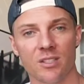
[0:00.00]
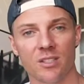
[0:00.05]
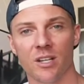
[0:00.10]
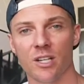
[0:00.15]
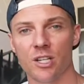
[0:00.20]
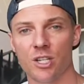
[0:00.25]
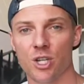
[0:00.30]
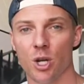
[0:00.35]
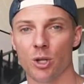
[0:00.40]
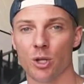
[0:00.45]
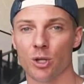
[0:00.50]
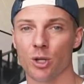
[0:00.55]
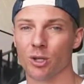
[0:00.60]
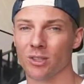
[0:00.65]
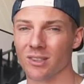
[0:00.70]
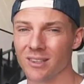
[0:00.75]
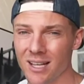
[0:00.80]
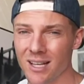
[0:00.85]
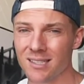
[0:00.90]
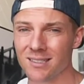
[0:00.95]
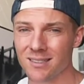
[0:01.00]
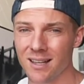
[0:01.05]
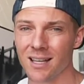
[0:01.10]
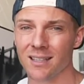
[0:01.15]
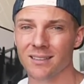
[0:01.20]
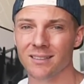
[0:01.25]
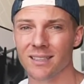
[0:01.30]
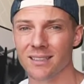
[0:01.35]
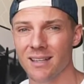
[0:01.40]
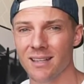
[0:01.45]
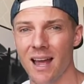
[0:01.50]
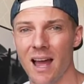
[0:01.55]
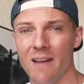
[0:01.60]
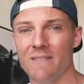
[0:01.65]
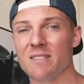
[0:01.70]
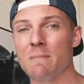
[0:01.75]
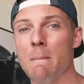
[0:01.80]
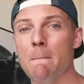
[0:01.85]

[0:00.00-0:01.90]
studies show that you're less likely to have as